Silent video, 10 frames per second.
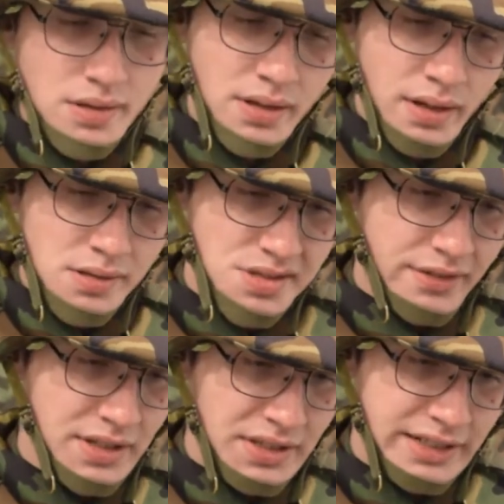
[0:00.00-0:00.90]

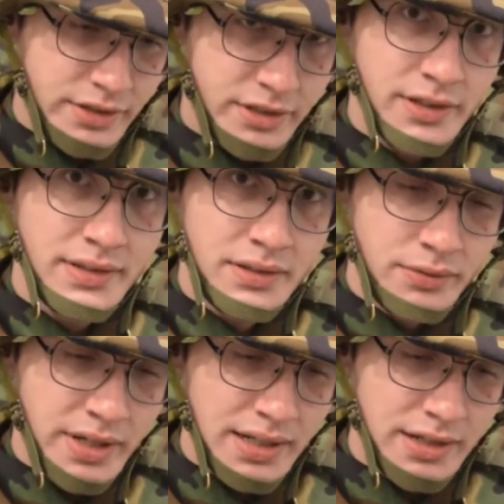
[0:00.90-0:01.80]
Safety lever
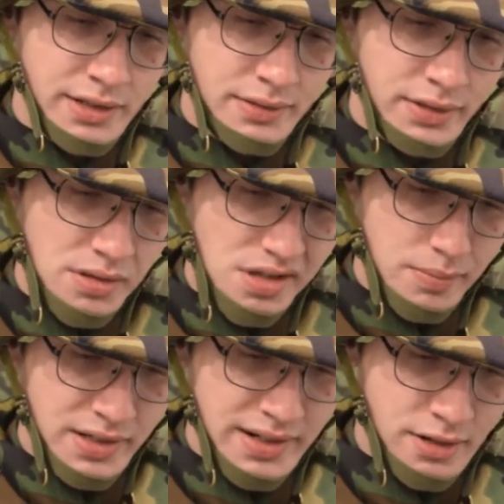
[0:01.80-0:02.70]
right here goes up
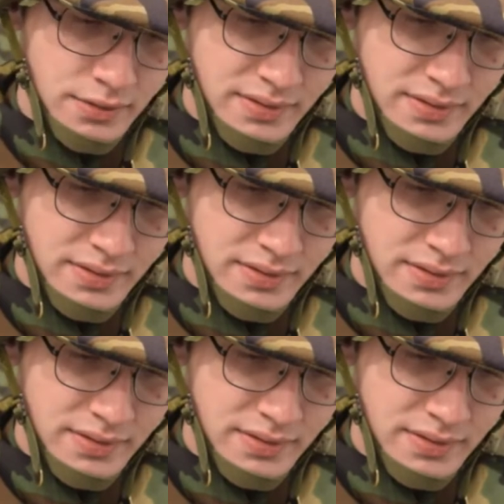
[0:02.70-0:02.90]
and down.